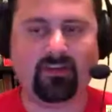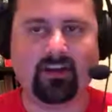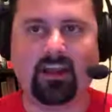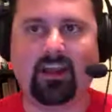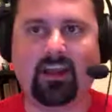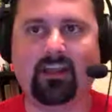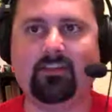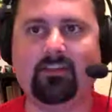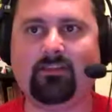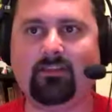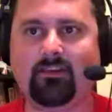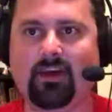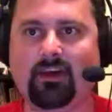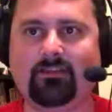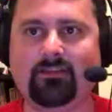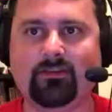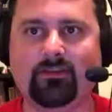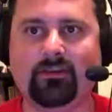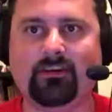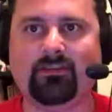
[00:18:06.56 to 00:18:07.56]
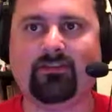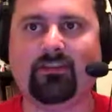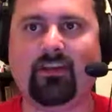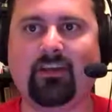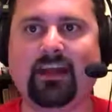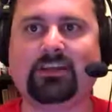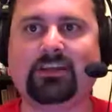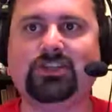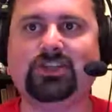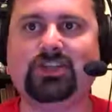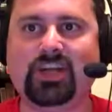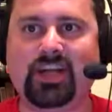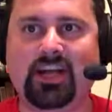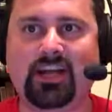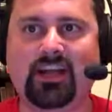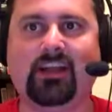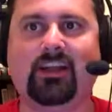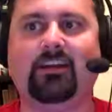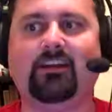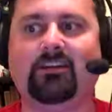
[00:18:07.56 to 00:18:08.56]
Heath Ledger is like
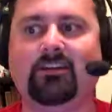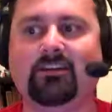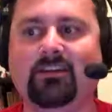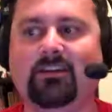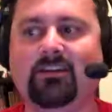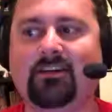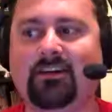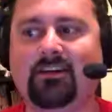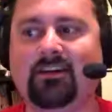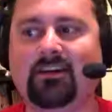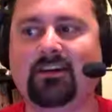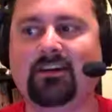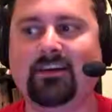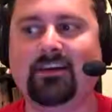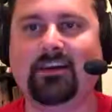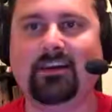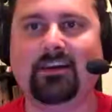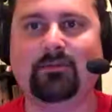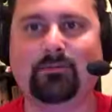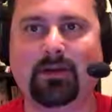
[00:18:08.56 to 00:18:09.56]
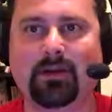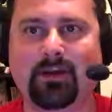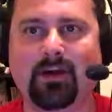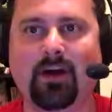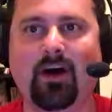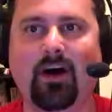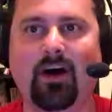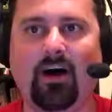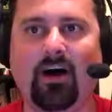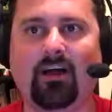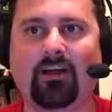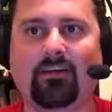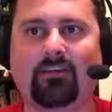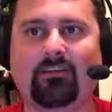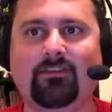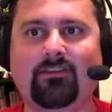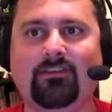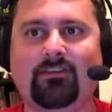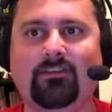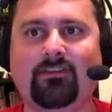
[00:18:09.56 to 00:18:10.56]
cheating,
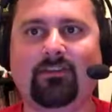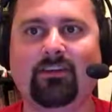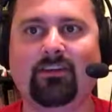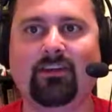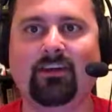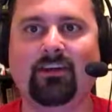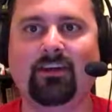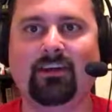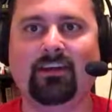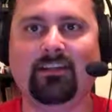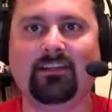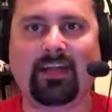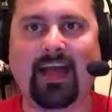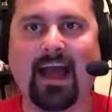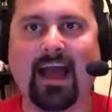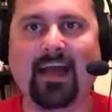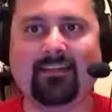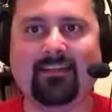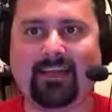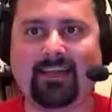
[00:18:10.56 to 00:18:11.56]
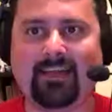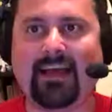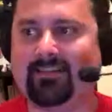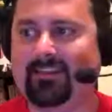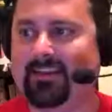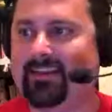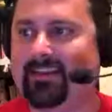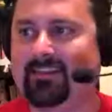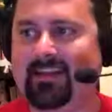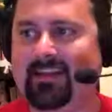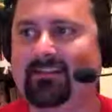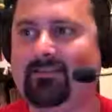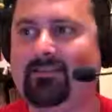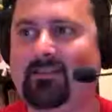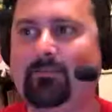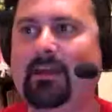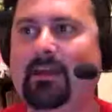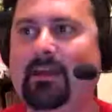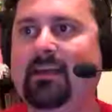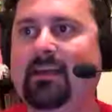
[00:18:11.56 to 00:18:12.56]
because he to
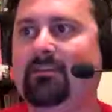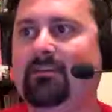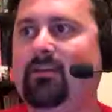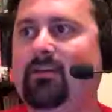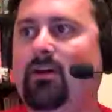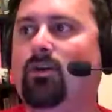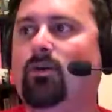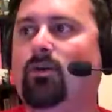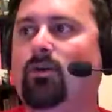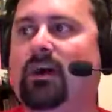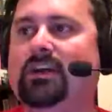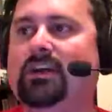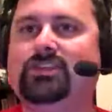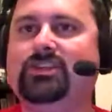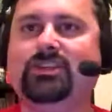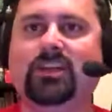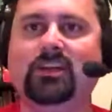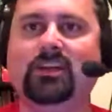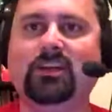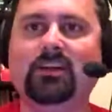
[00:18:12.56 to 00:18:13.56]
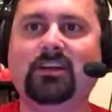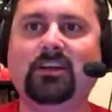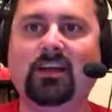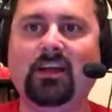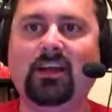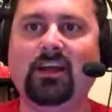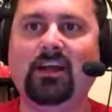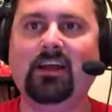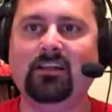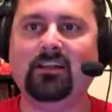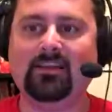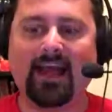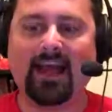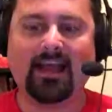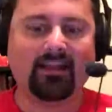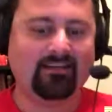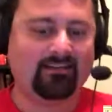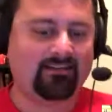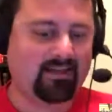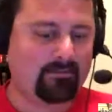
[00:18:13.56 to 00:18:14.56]
me, no question,
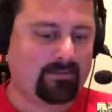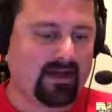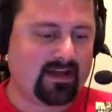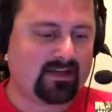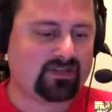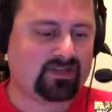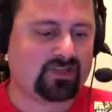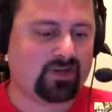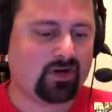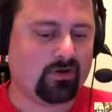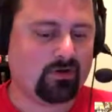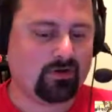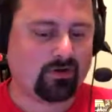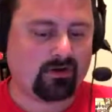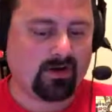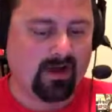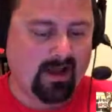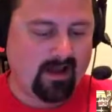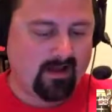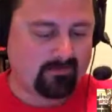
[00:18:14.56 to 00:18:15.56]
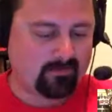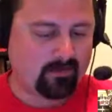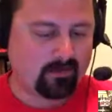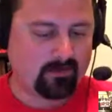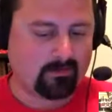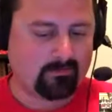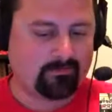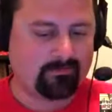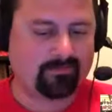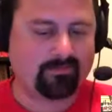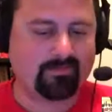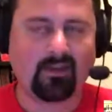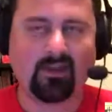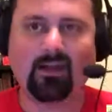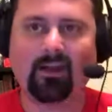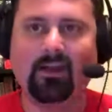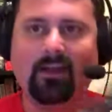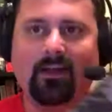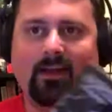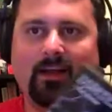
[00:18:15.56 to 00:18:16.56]
Joker ever.
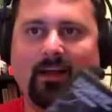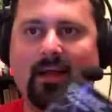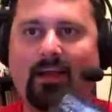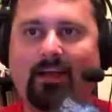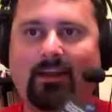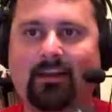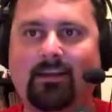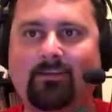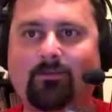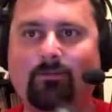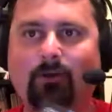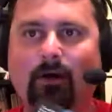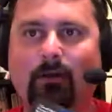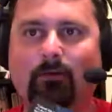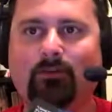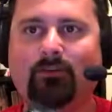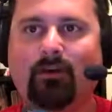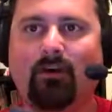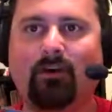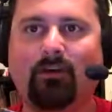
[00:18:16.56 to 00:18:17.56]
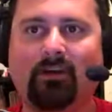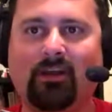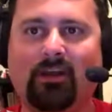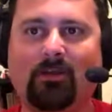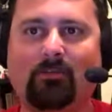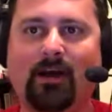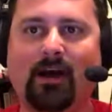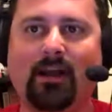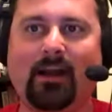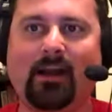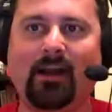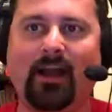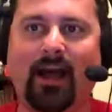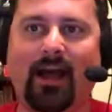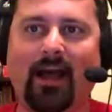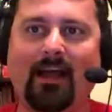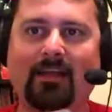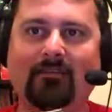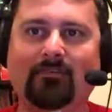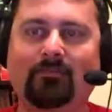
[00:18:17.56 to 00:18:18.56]
And while we're talking about it,
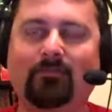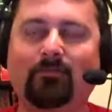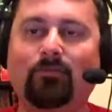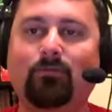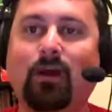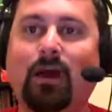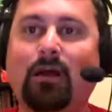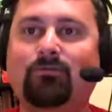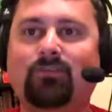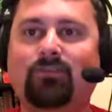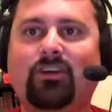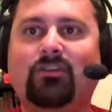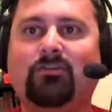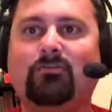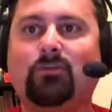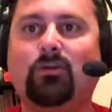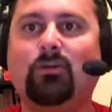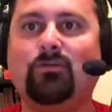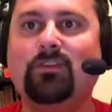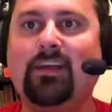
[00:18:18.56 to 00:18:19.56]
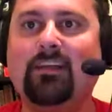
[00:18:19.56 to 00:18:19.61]
I've just moved in.